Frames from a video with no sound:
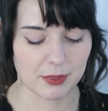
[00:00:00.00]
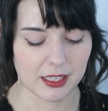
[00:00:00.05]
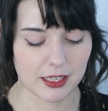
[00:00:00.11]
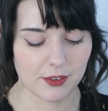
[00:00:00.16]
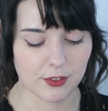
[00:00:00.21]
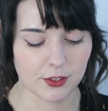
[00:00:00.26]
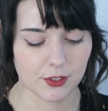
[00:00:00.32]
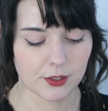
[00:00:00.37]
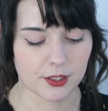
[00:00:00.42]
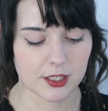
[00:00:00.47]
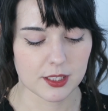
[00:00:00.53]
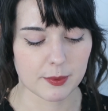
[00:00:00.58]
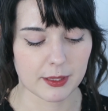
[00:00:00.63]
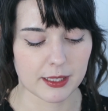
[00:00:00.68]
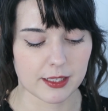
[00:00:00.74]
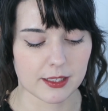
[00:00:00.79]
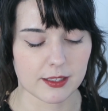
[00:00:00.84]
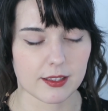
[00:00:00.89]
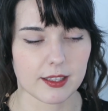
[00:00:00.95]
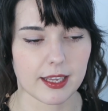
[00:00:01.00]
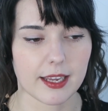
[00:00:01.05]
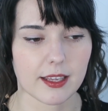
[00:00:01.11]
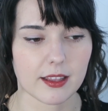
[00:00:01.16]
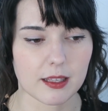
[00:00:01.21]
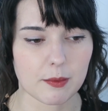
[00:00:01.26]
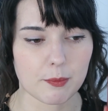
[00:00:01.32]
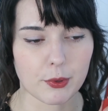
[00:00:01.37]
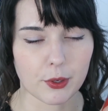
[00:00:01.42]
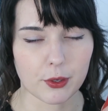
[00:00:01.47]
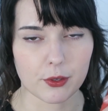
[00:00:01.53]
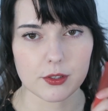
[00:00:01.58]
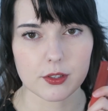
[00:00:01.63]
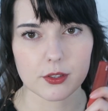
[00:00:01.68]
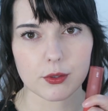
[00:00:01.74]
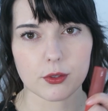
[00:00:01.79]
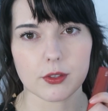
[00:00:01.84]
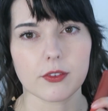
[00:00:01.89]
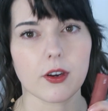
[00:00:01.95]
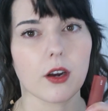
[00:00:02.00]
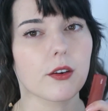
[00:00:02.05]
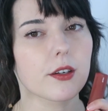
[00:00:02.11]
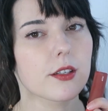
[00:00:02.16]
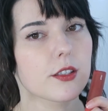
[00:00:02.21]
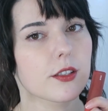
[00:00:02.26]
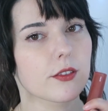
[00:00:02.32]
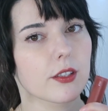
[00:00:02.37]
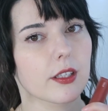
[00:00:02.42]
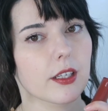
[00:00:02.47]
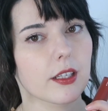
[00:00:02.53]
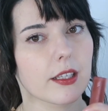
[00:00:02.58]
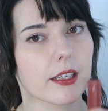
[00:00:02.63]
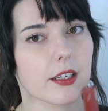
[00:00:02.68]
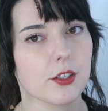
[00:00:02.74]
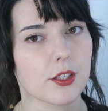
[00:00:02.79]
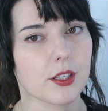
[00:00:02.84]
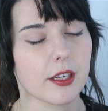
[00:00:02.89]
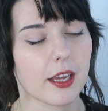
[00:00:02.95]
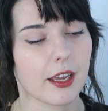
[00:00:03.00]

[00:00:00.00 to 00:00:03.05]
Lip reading: Even though this one is like the burnt sort of orange of the collection,